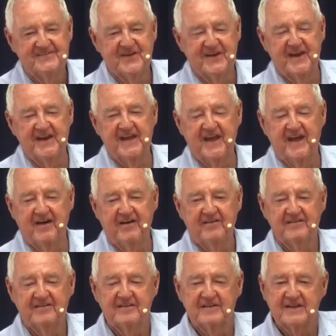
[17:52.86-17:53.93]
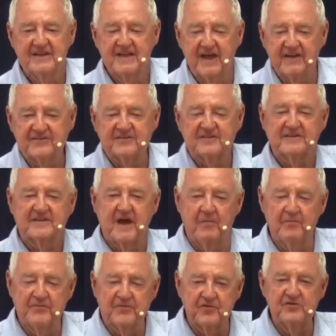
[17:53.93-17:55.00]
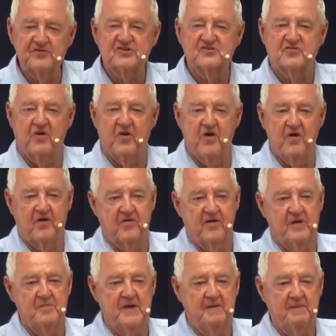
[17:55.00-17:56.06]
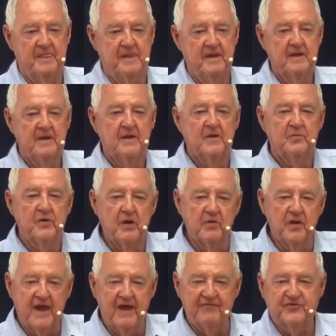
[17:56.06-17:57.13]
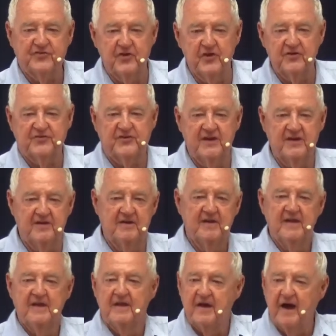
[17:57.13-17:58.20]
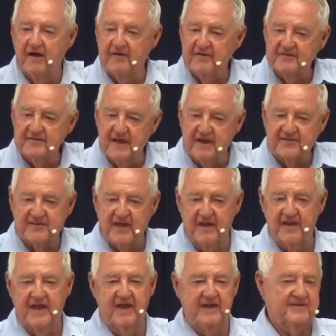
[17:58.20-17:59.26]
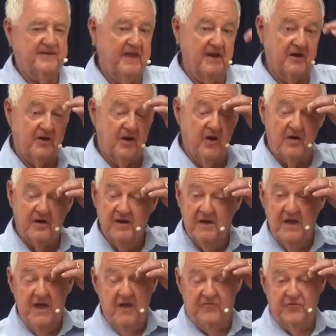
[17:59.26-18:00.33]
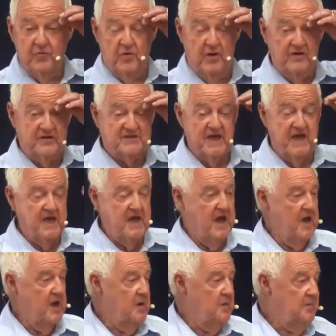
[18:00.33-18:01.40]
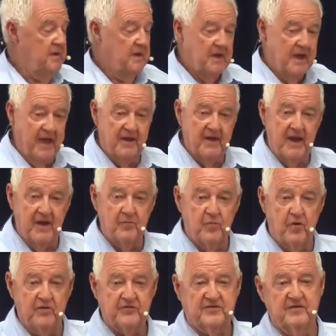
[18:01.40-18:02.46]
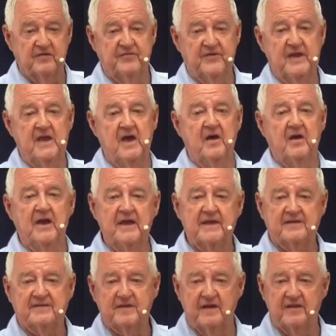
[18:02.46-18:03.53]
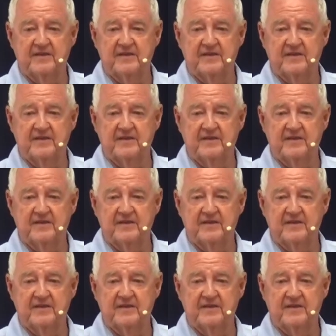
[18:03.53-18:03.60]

but anyhow, Let's come through stronger, amen. We will have church here uh, next Sunday, 10 o'clock. If you want to stay home and, and watch the video links and